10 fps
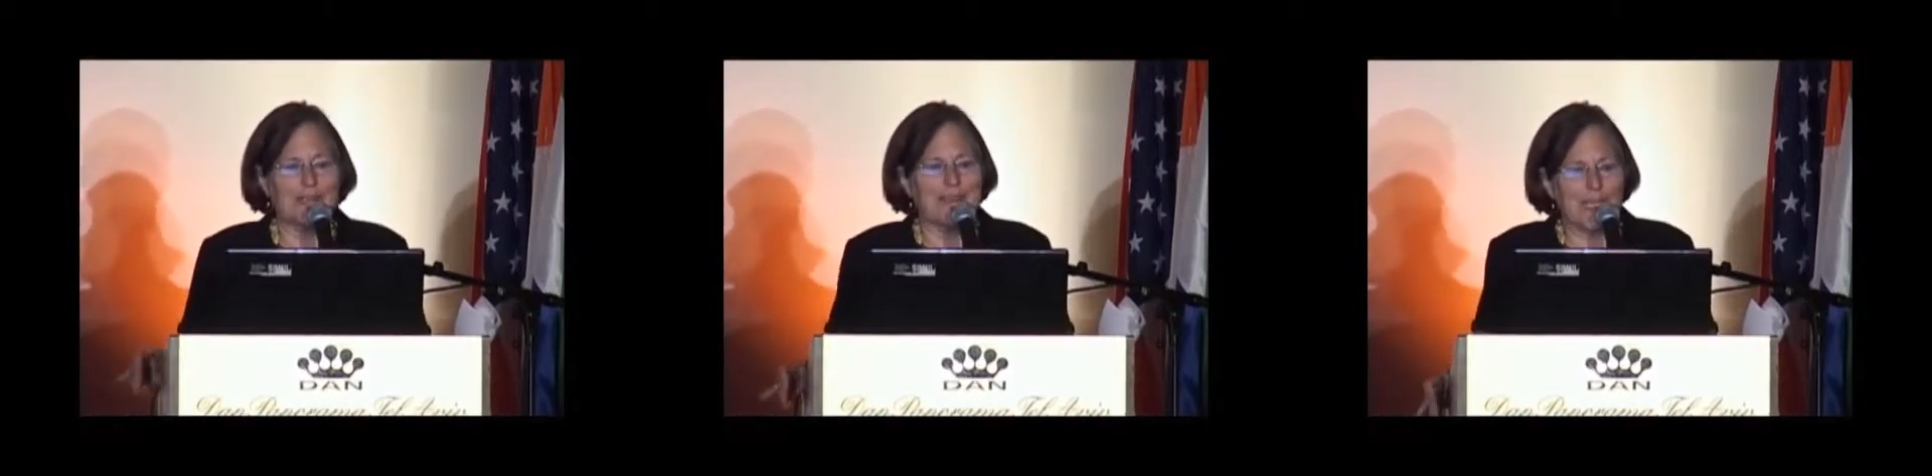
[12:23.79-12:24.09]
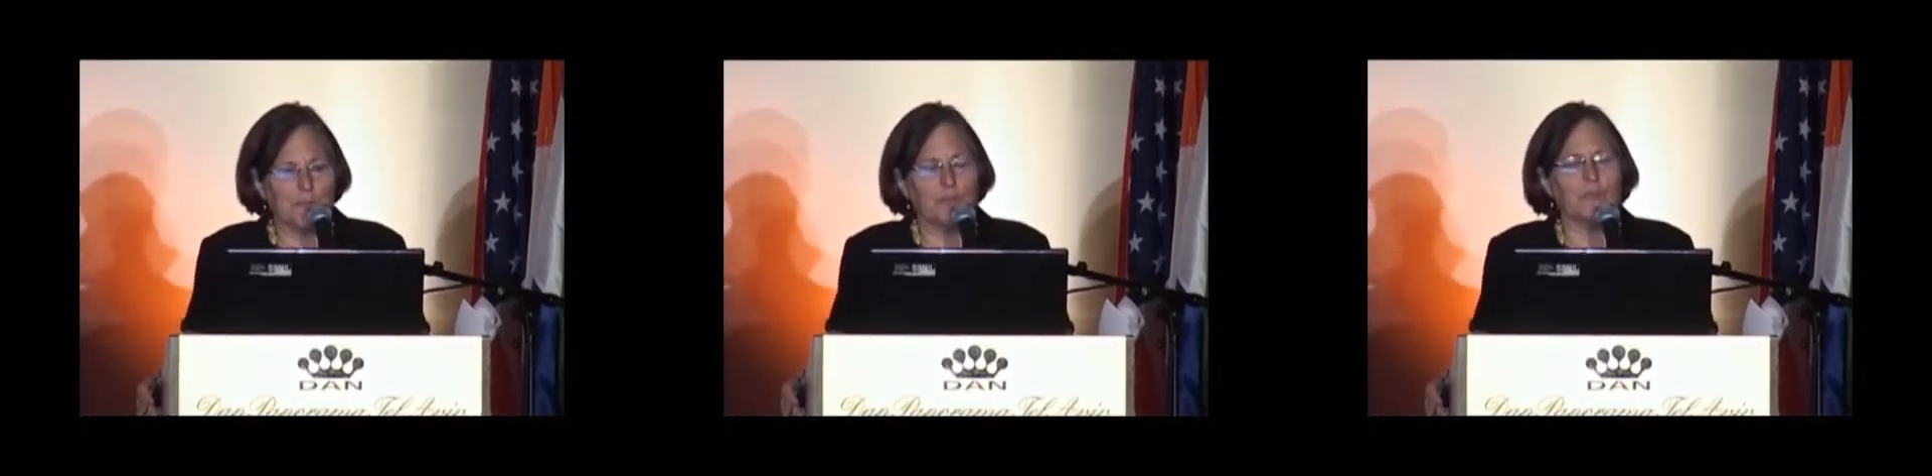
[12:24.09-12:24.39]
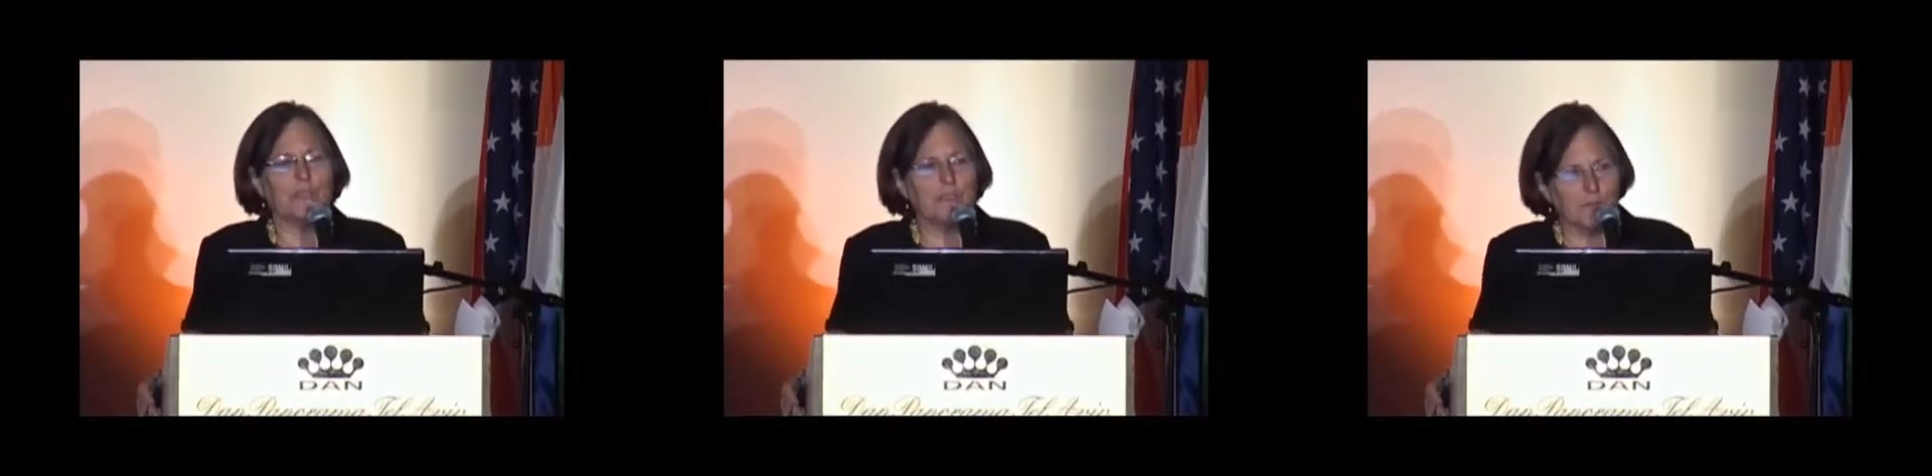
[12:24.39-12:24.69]
enables
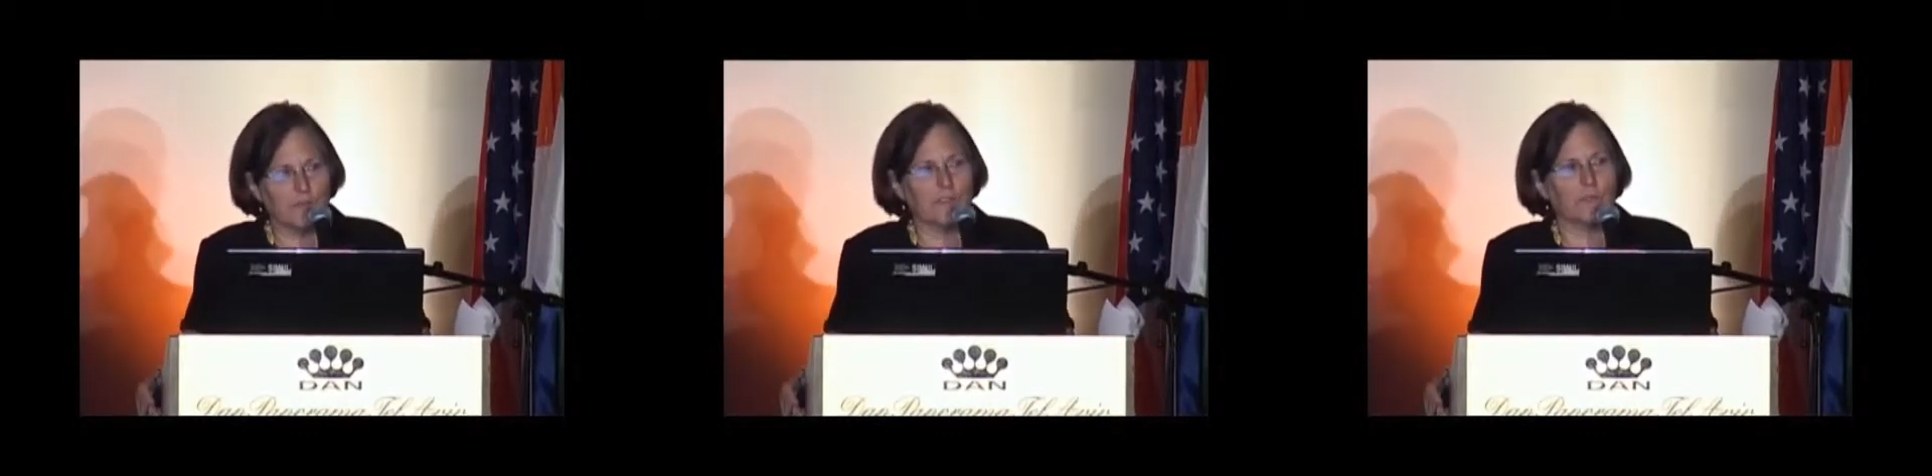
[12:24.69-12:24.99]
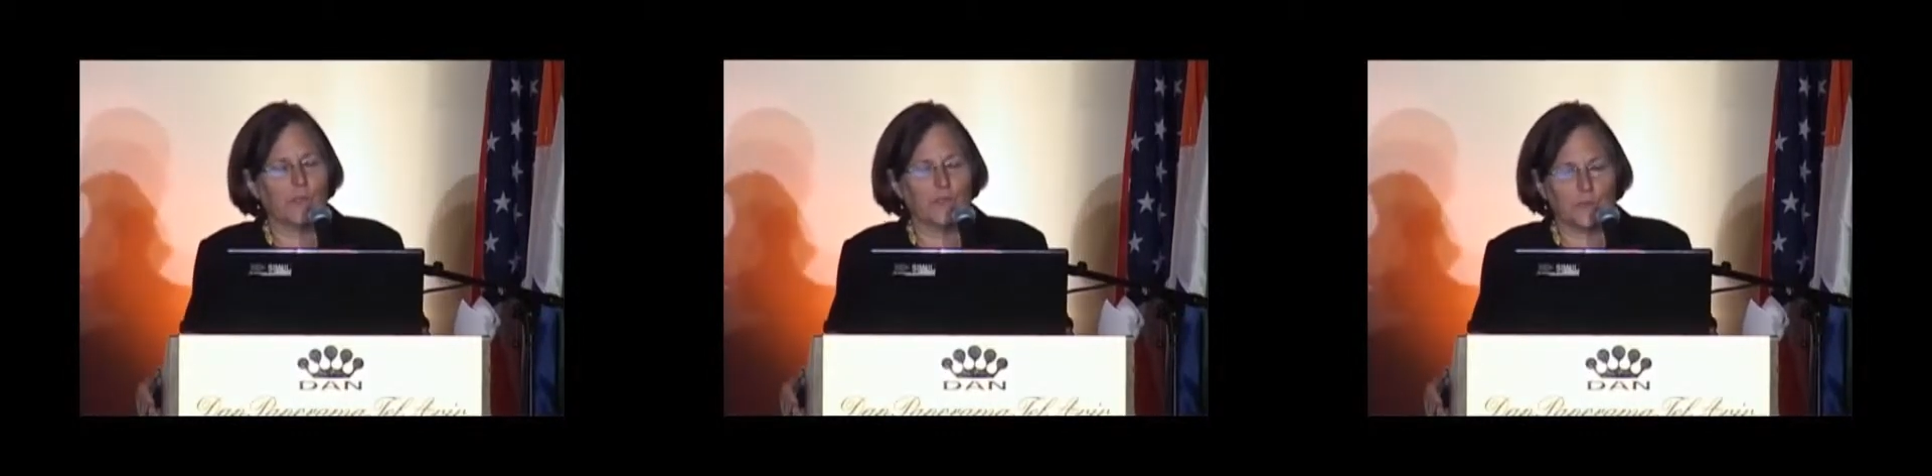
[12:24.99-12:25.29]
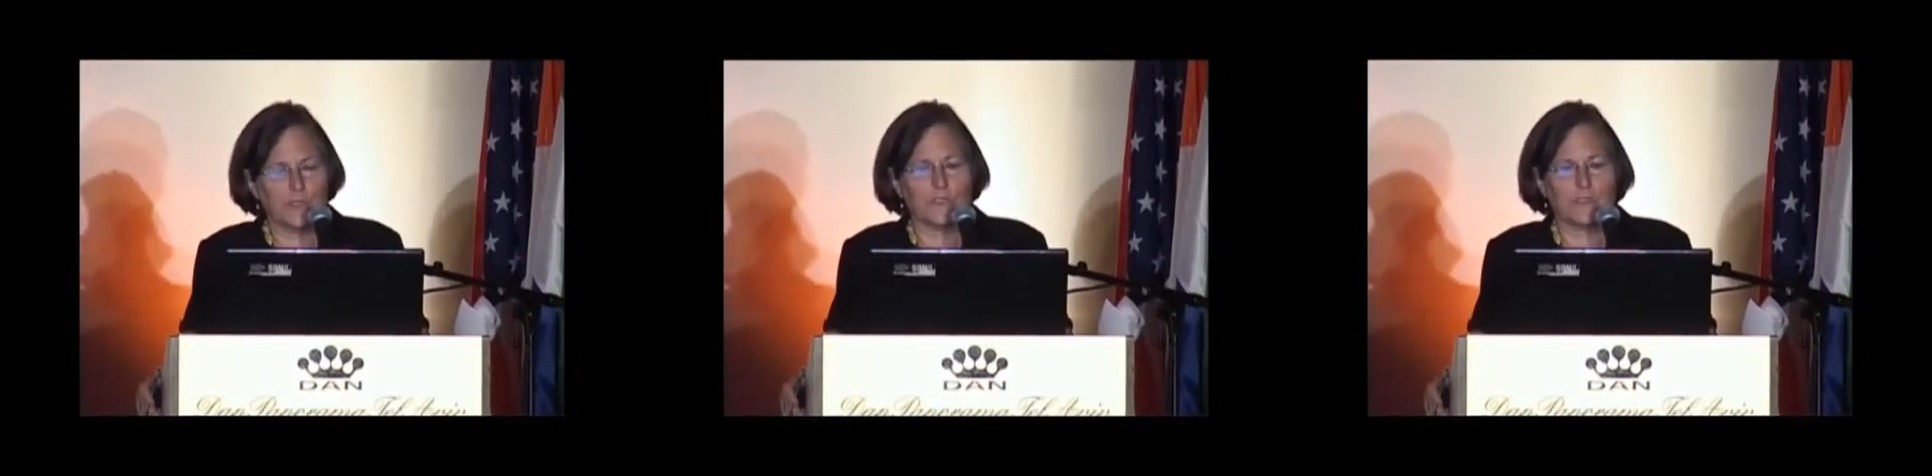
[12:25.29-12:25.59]
individuals
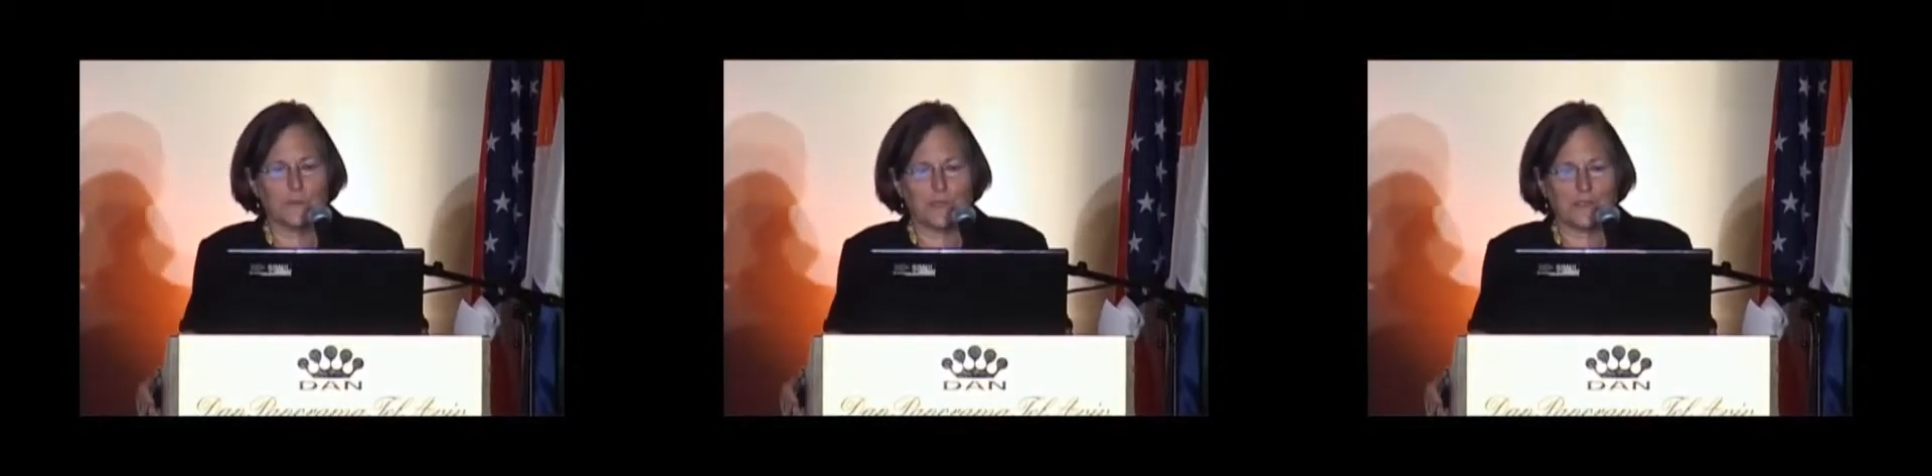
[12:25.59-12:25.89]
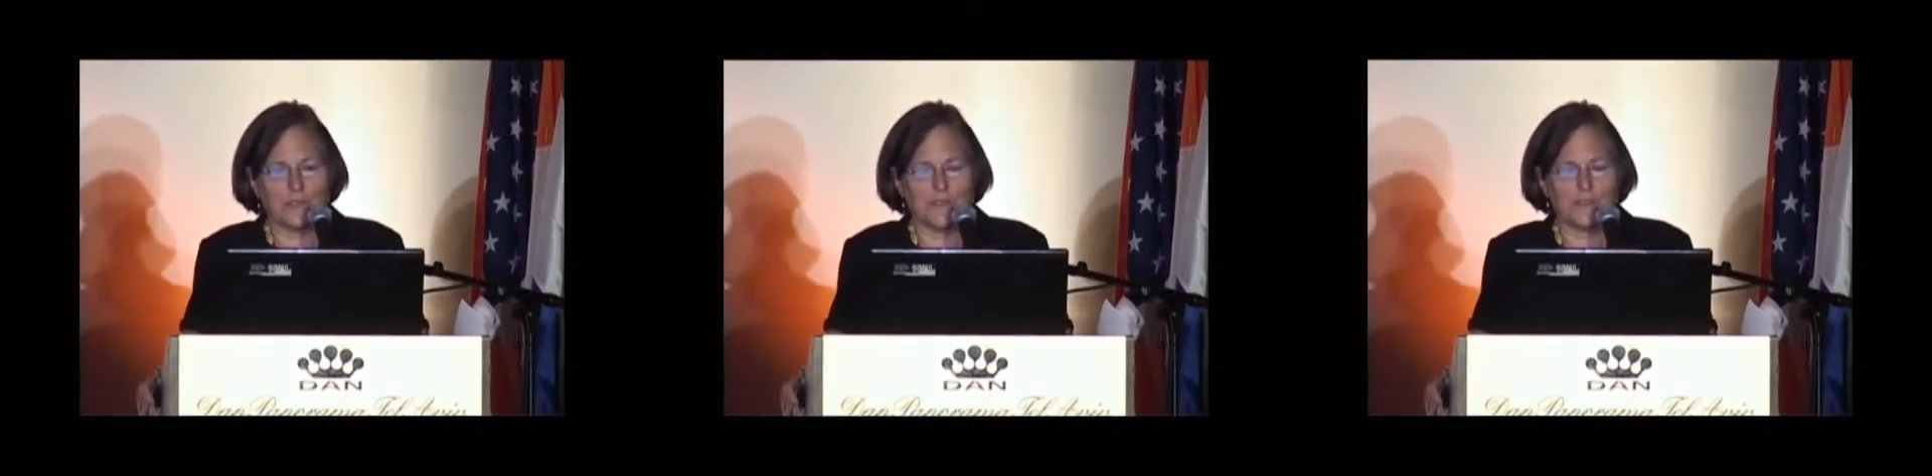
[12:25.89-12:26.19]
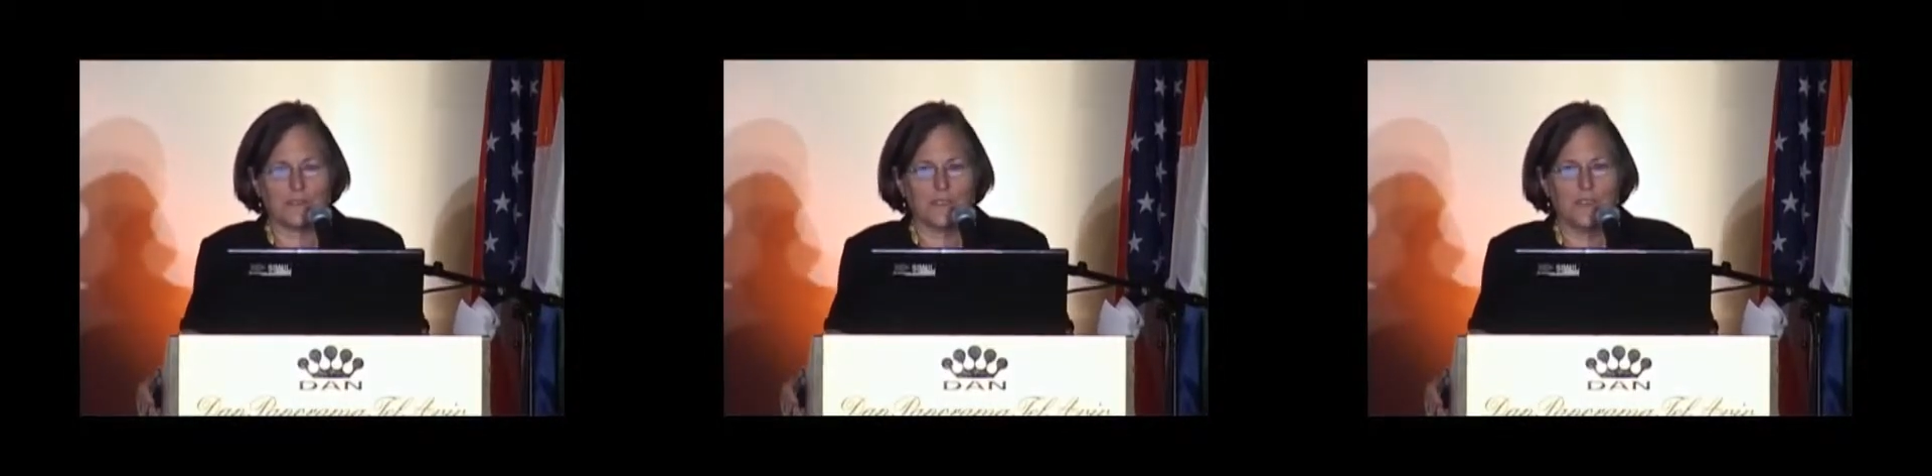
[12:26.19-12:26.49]
with disabilities